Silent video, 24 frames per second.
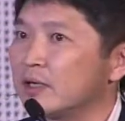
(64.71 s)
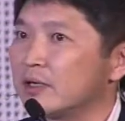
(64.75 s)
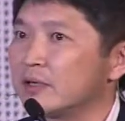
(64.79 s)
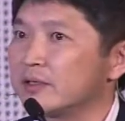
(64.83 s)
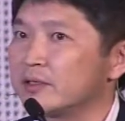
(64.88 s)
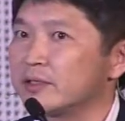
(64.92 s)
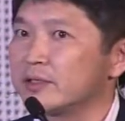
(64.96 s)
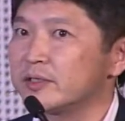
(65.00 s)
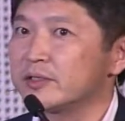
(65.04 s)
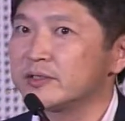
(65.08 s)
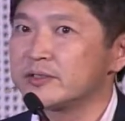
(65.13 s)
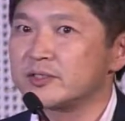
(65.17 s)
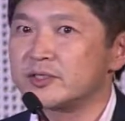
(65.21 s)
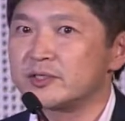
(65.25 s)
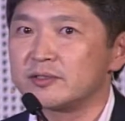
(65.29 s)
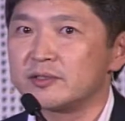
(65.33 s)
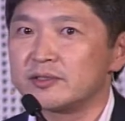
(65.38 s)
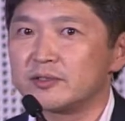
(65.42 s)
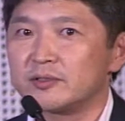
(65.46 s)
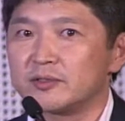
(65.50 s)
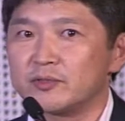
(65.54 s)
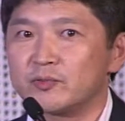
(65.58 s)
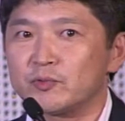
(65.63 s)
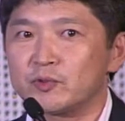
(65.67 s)
He is
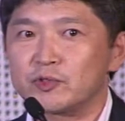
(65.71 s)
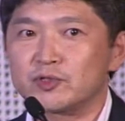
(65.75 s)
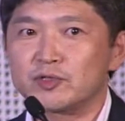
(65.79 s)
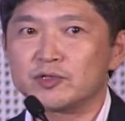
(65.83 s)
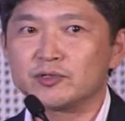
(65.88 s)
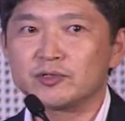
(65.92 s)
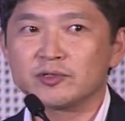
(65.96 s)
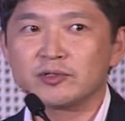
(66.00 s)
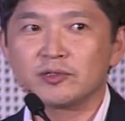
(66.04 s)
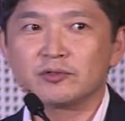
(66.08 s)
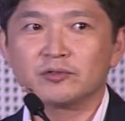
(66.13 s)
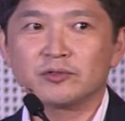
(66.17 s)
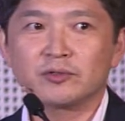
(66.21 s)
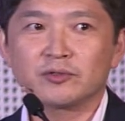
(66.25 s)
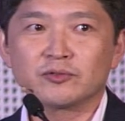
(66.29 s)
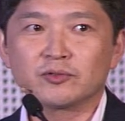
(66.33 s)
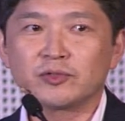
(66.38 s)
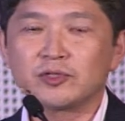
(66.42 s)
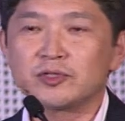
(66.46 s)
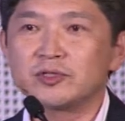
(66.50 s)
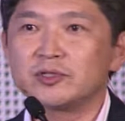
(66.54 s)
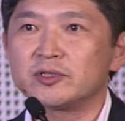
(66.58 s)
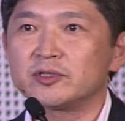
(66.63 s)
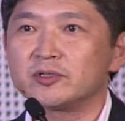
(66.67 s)
unfortunately not
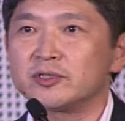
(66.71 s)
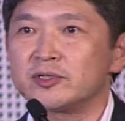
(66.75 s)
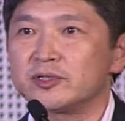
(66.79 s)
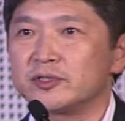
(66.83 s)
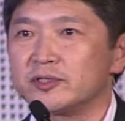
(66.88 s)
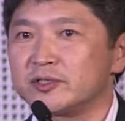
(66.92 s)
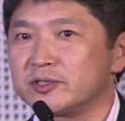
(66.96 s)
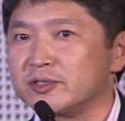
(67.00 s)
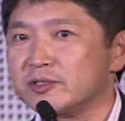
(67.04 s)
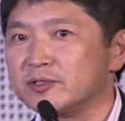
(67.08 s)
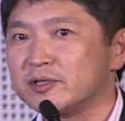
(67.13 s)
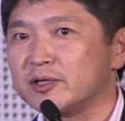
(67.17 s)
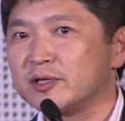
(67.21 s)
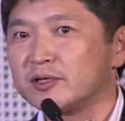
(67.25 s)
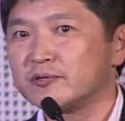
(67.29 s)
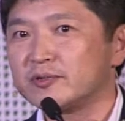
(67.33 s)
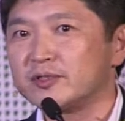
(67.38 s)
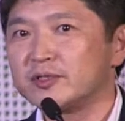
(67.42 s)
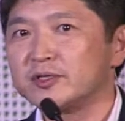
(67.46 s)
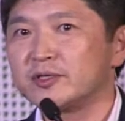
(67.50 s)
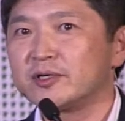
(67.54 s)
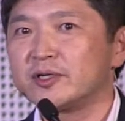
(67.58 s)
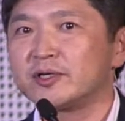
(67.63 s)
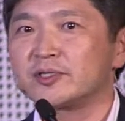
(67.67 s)
here. He is now in
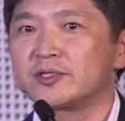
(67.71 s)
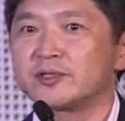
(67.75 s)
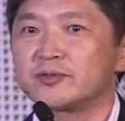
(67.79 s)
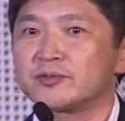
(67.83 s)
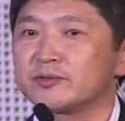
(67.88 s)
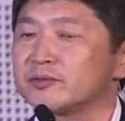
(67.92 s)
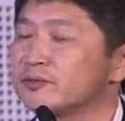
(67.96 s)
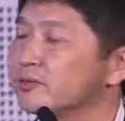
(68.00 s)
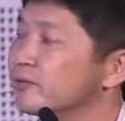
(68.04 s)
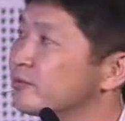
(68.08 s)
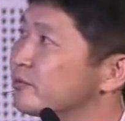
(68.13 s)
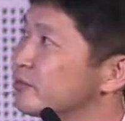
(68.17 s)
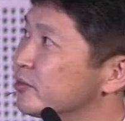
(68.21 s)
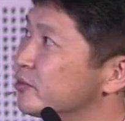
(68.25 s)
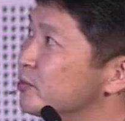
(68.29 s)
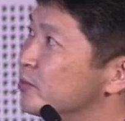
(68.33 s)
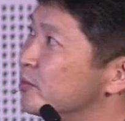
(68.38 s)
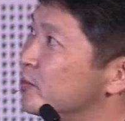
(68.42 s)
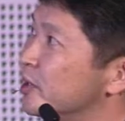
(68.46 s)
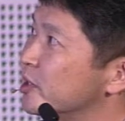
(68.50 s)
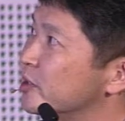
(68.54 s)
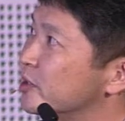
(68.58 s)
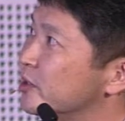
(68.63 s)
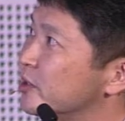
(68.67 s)
the other
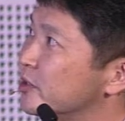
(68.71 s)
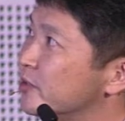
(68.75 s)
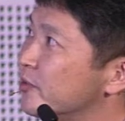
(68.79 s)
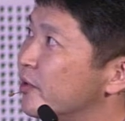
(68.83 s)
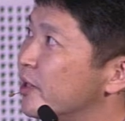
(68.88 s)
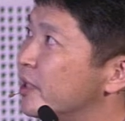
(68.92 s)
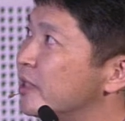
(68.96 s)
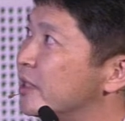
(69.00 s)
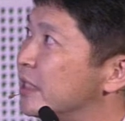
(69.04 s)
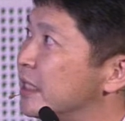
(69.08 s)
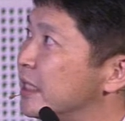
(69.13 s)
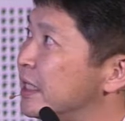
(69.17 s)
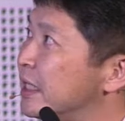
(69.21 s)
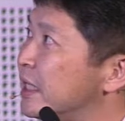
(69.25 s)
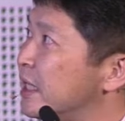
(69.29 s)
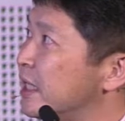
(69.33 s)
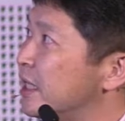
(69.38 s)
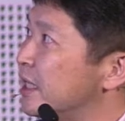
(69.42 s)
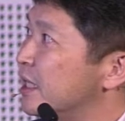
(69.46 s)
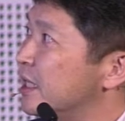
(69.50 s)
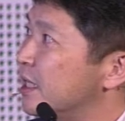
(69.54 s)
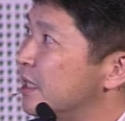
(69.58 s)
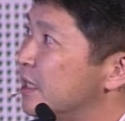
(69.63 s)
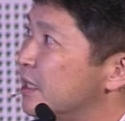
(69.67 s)
room. But anyway,
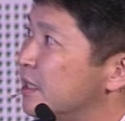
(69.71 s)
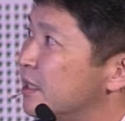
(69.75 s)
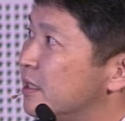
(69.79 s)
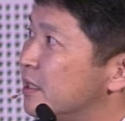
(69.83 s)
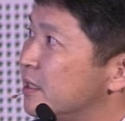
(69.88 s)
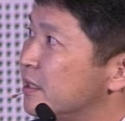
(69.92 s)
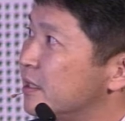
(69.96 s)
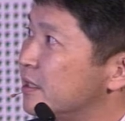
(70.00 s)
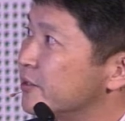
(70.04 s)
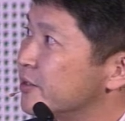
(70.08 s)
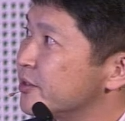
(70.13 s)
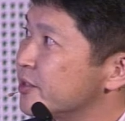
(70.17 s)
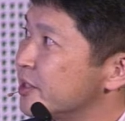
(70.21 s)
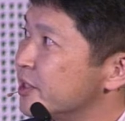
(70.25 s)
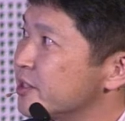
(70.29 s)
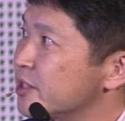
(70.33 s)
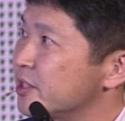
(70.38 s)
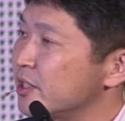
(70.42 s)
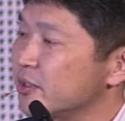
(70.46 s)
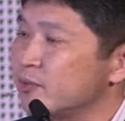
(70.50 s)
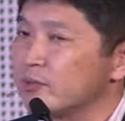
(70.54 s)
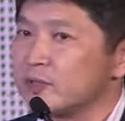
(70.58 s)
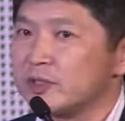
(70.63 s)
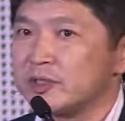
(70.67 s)
at that
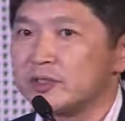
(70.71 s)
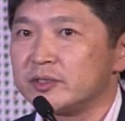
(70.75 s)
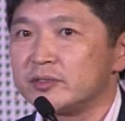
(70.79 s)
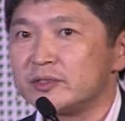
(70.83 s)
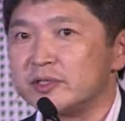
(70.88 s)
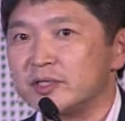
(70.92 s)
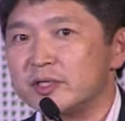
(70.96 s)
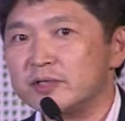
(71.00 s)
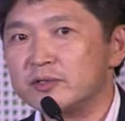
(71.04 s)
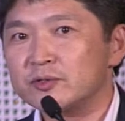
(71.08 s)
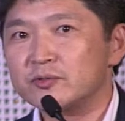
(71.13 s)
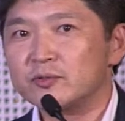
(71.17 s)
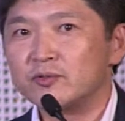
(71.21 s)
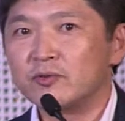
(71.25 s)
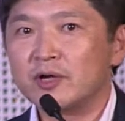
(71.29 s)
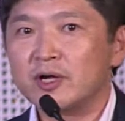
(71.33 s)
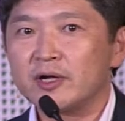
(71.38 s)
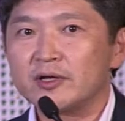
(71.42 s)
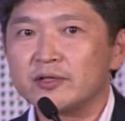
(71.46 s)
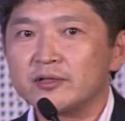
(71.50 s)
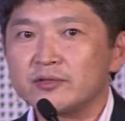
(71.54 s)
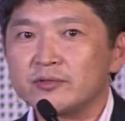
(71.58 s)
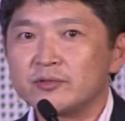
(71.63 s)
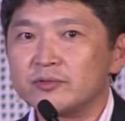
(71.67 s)
time, they
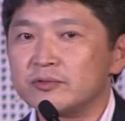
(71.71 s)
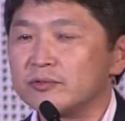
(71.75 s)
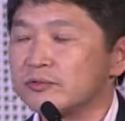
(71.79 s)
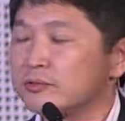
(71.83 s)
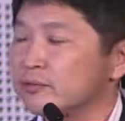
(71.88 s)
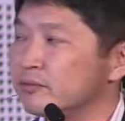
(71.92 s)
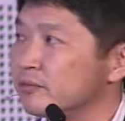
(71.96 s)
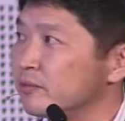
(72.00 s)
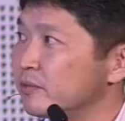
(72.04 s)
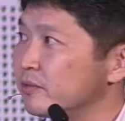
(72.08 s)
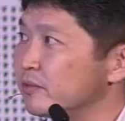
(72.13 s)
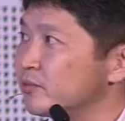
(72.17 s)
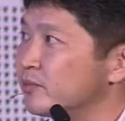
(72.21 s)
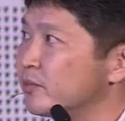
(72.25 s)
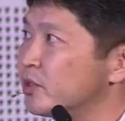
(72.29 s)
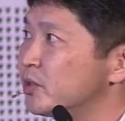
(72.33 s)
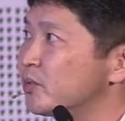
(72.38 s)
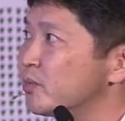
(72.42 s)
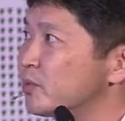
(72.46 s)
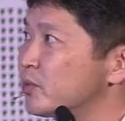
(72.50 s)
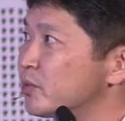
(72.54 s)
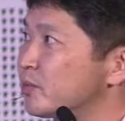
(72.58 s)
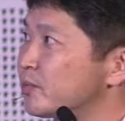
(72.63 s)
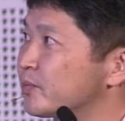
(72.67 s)
tried to
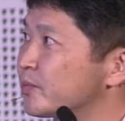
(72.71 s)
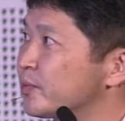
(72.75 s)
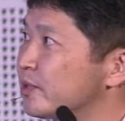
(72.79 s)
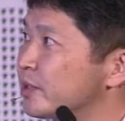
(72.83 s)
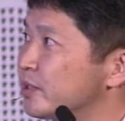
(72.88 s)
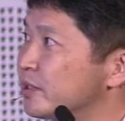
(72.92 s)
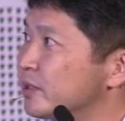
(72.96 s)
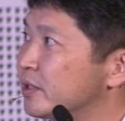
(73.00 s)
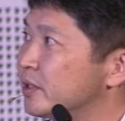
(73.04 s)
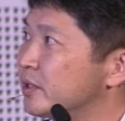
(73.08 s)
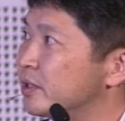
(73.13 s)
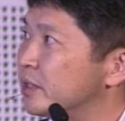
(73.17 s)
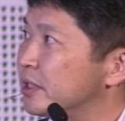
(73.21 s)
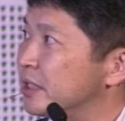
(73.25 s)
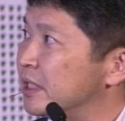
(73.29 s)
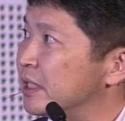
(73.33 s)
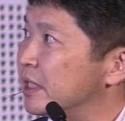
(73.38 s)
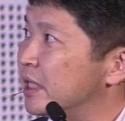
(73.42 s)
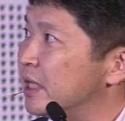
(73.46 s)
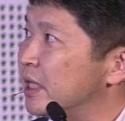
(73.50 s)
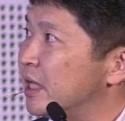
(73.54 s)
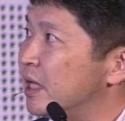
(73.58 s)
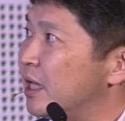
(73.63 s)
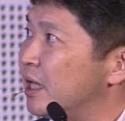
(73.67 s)
develop the
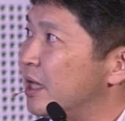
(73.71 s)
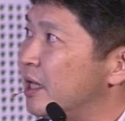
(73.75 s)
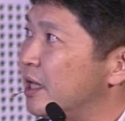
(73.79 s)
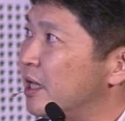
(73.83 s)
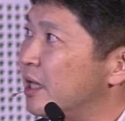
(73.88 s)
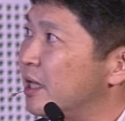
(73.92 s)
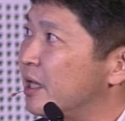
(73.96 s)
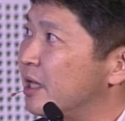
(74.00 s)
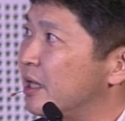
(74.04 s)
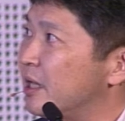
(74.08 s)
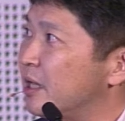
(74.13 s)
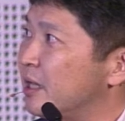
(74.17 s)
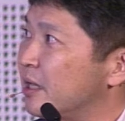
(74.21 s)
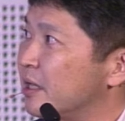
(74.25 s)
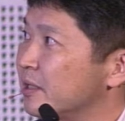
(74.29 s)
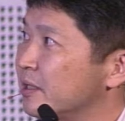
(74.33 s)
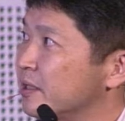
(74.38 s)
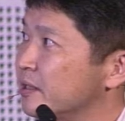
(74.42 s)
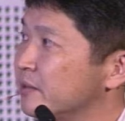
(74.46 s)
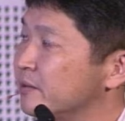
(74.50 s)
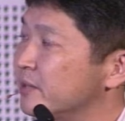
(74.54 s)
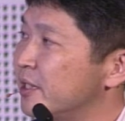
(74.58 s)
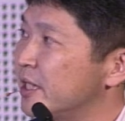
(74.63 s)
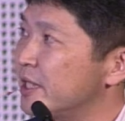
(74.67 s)

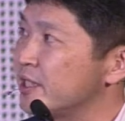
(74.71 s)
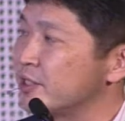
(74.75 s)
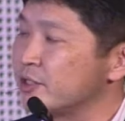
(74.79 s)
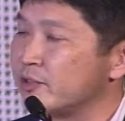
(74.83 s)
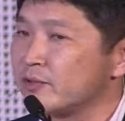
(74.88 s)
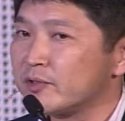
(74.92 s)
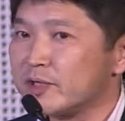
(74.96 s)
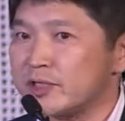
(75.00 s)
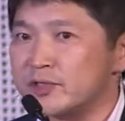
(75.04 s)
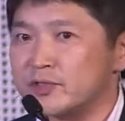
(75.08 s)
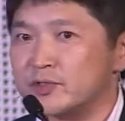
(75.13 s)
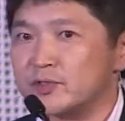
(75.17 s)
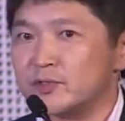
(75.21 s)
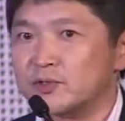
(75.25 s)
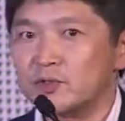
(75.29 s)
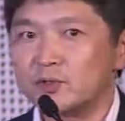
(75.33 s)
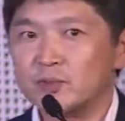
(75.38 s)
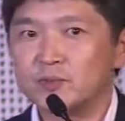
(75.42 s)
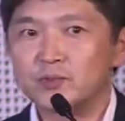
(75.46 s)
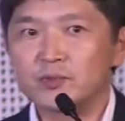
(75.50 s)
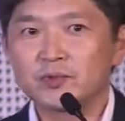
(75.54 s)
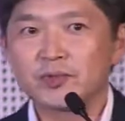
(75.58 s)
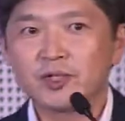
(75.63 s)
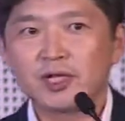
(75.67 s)

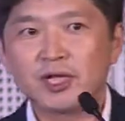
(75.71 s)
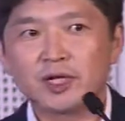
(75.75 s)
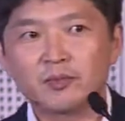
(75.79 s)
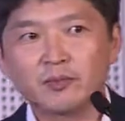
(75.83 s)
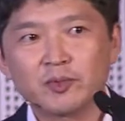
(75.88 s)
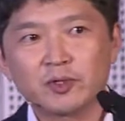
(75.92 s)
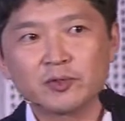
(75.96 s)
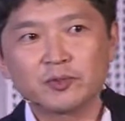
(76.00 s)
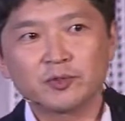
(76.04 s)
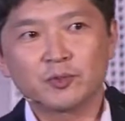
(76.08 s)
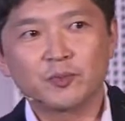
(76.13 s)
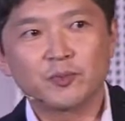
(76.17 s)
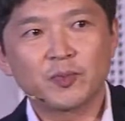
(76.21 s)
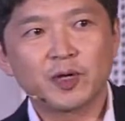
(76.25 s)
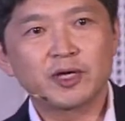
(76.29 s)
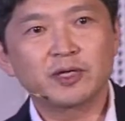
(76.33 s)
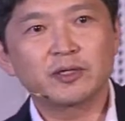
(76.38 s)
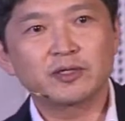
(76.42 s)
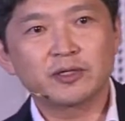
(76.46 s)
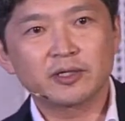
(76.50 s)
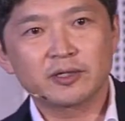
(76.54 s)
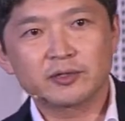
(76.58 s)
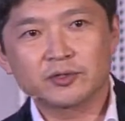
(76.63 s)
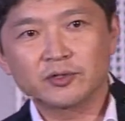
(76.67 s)
radioisotope labeled
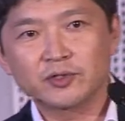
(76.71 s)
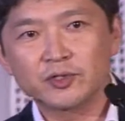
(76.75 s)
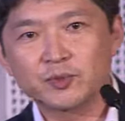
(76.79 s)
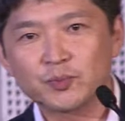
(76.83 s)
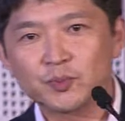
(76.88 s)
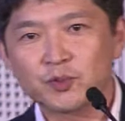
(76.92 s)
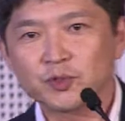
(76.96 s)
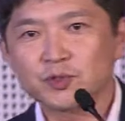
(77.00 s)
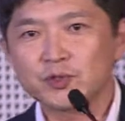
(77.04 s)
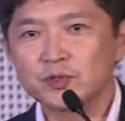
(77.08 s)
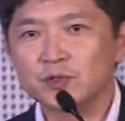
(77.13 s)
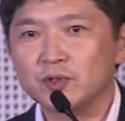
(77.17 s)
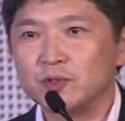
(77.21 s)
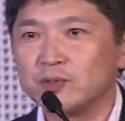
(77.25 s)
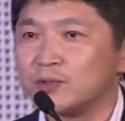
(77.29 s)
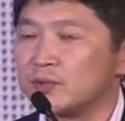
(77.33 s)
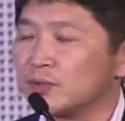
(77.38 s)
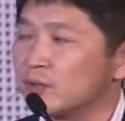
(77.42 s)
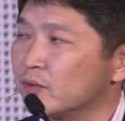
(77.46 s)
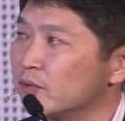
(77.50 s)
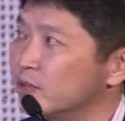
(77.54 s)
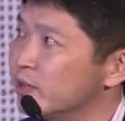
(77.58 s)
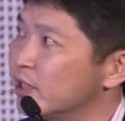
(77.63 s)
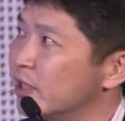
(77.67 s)
PEGylated liposome
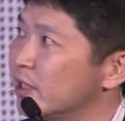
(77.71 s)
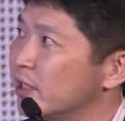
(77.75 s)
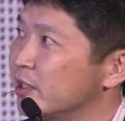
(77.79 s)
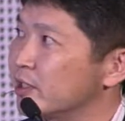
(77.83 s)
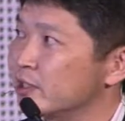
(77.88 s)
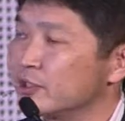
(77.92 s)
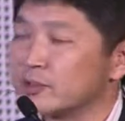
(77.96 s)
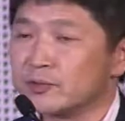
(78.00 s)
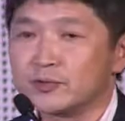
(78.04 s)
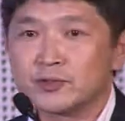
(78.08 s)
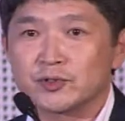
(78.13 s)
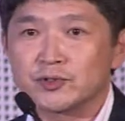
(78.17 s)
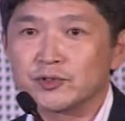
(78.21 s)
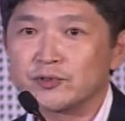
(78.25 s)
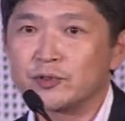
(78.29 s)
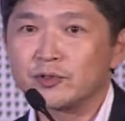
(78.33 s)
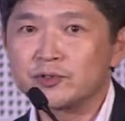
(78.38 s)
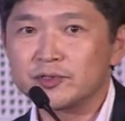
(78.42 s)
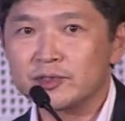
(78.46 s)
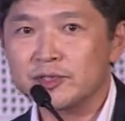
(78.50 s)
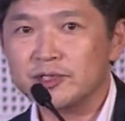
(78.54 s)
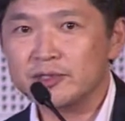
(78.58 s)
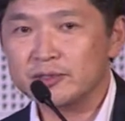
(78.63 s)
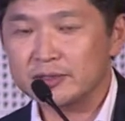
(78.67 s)
for
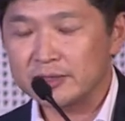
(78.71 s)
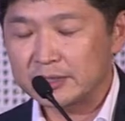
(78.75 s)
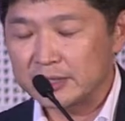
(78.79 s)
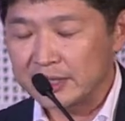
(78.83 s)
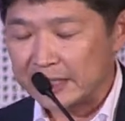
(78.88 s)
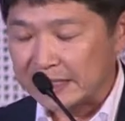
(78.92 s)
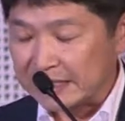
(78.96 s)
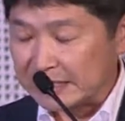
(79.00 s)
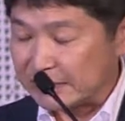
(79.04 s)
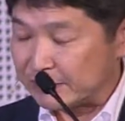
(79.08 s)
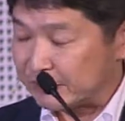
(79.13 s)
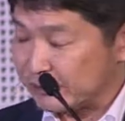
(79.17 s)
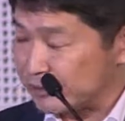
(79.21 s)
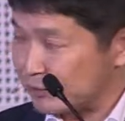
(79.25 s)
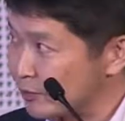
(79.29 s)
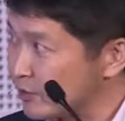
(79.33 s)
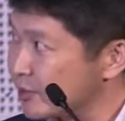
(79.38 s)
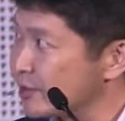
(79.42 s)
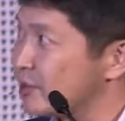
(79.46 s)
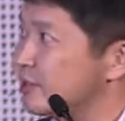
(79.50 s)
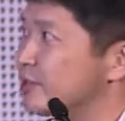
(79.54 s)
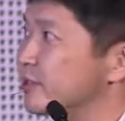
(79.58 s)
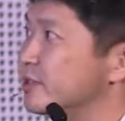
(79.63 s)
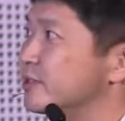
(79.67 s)

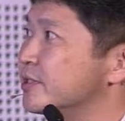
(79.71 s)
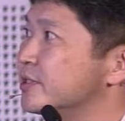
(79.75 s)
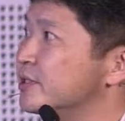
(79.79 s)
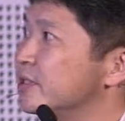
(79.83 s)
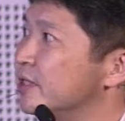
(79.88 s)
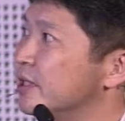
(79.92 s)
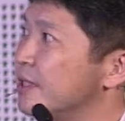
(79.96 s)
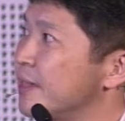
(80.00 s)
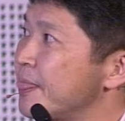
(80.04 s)
diagnostics.